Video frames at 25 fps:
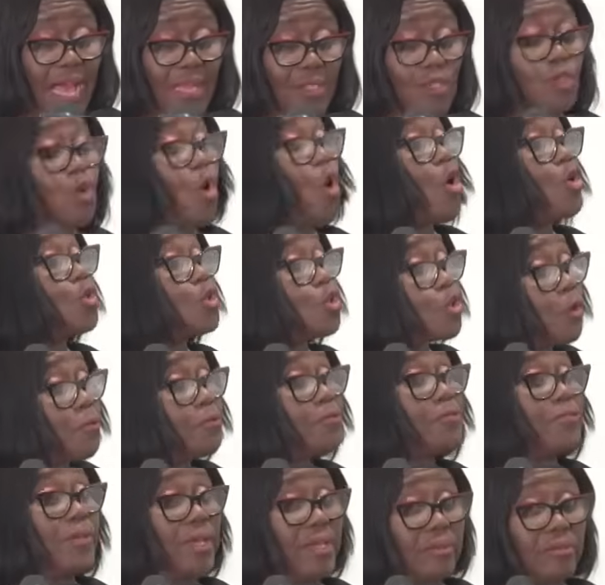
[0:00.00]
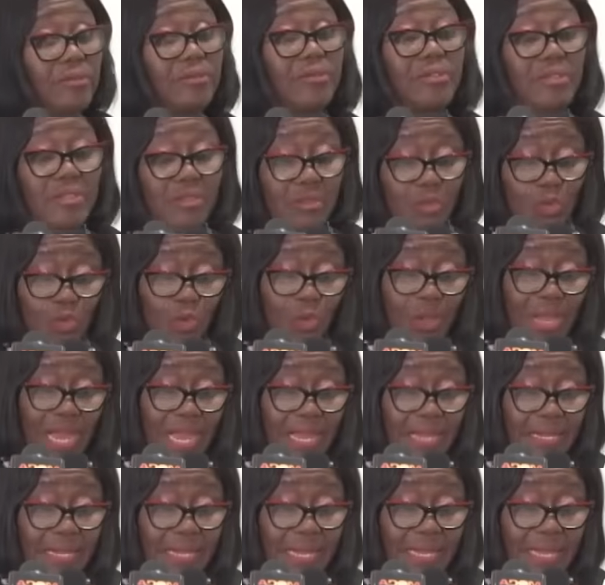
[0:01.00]
has also failed to
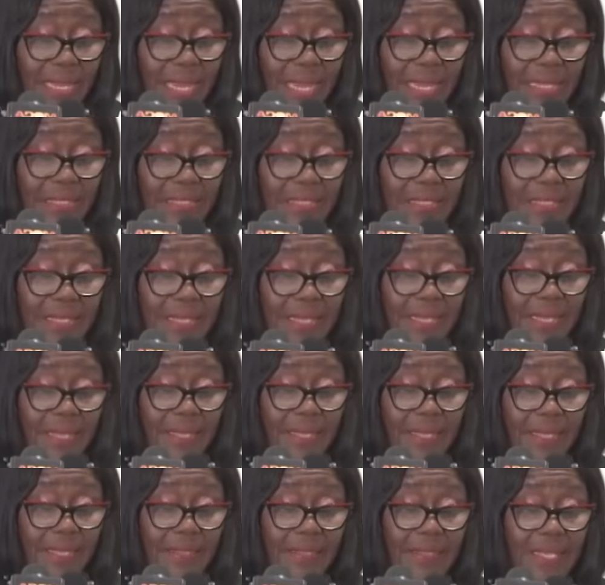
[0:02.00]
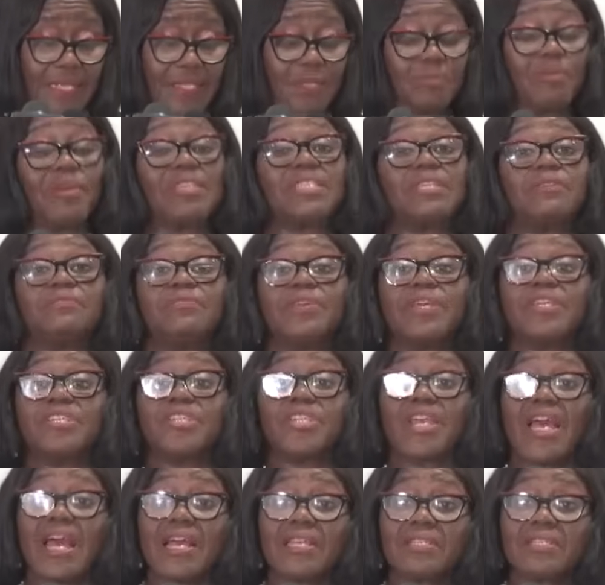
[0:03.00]
indicate the
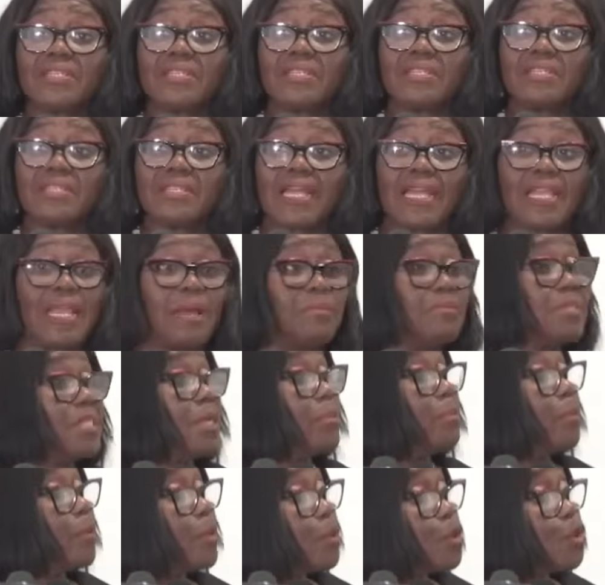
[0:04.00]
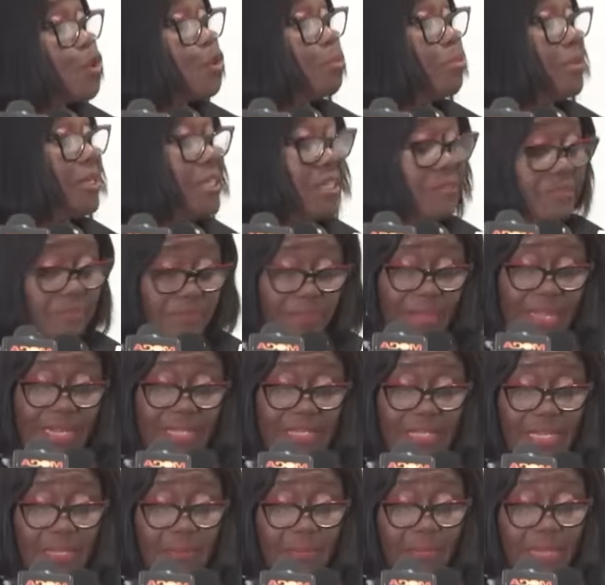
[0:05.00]
specific charges that I'm supposed to be
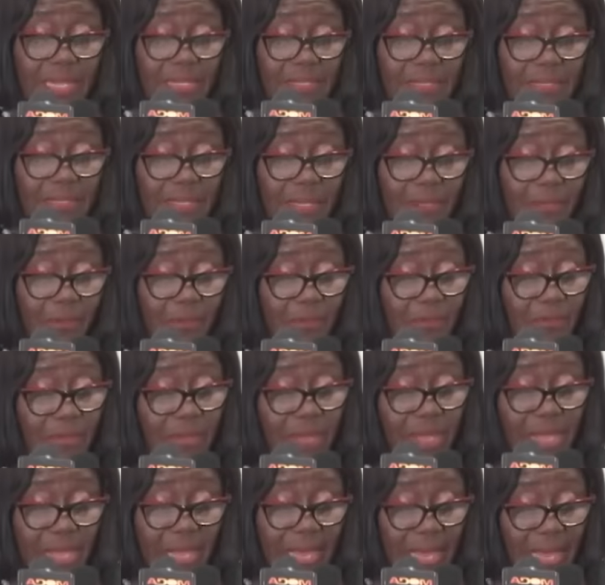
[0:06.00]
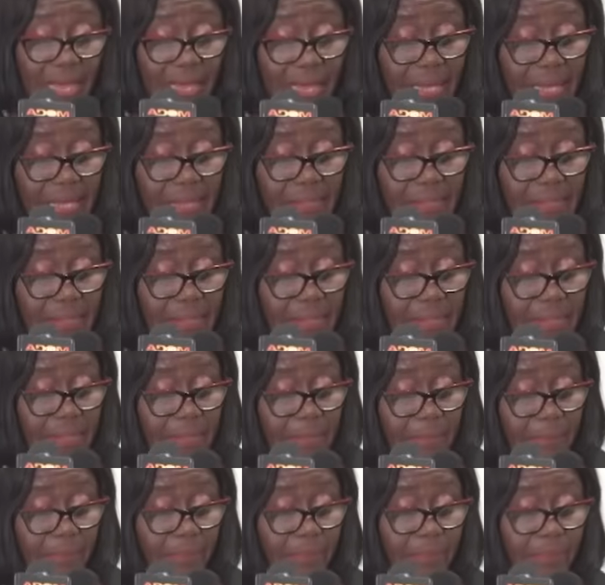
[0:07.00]
defending myself
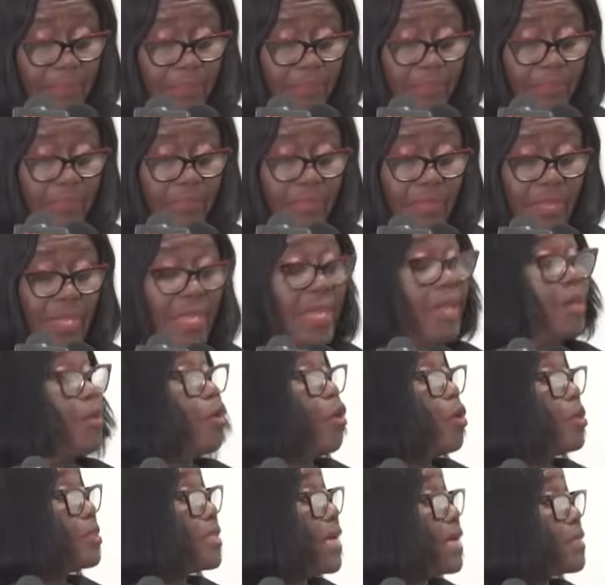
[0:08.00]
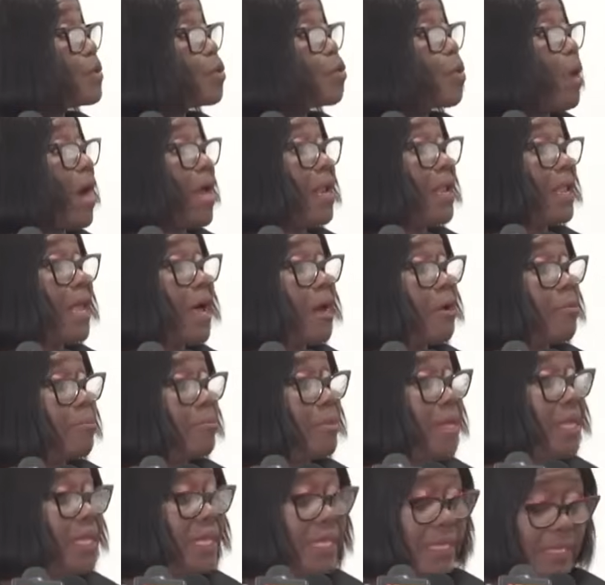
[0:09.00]
against in order to allow
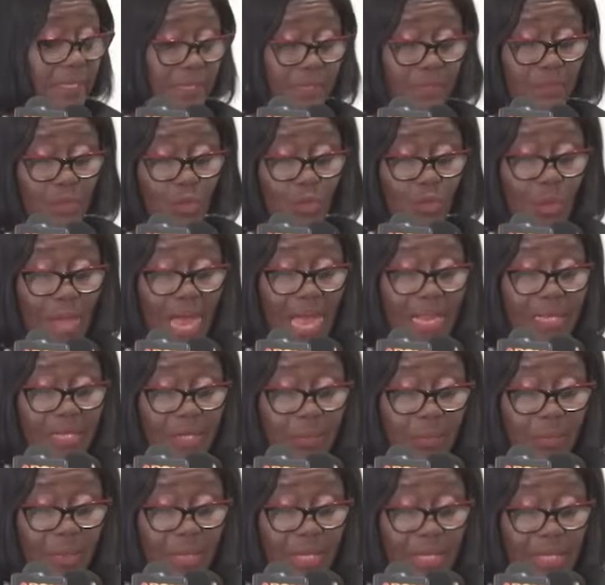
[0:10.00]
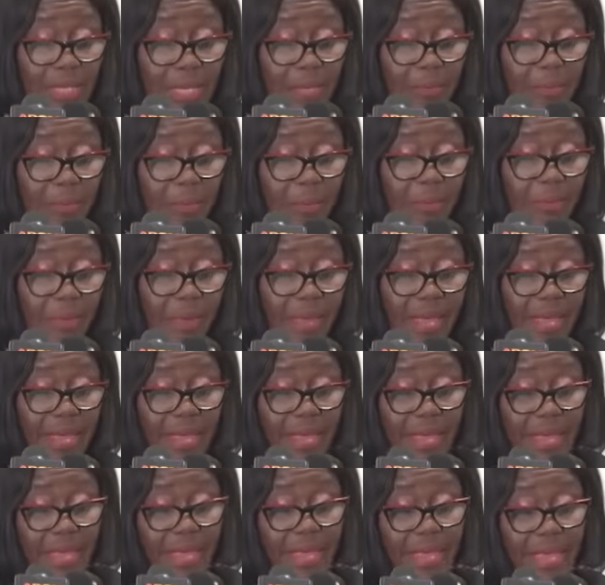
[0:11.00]
me to adequately
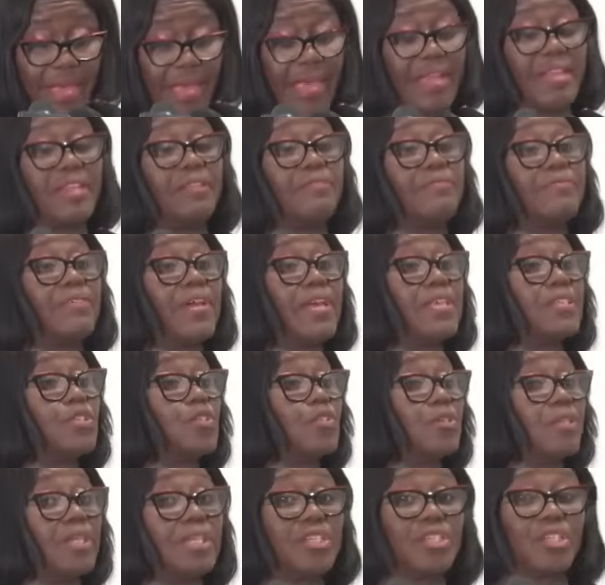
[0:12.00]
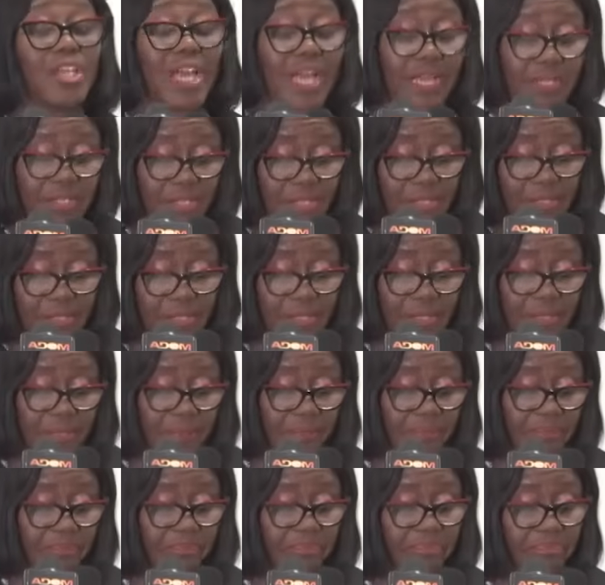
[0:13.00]
prepare a defense of the
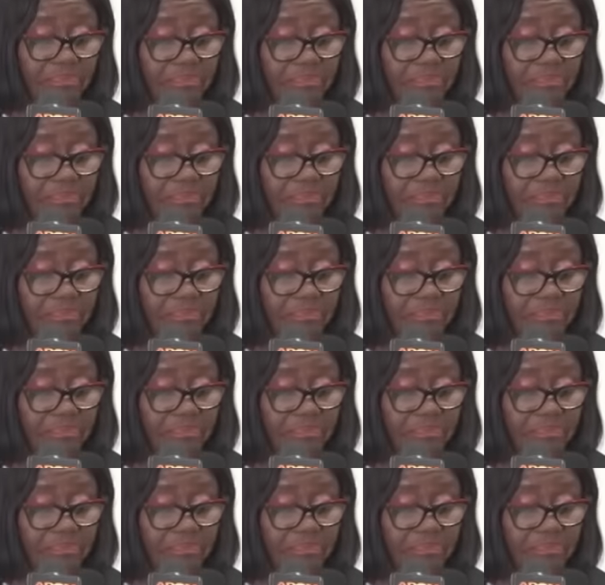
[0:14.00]
charges.